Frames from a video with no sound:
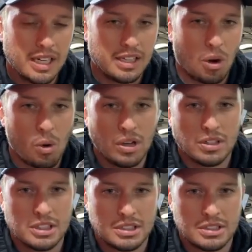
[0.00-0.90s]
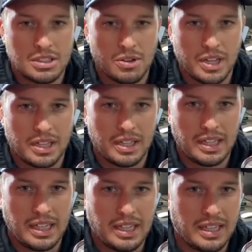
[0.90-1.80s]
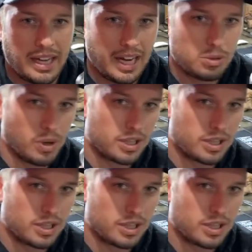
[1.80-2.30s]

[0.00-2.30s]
The oil is so that the gauge will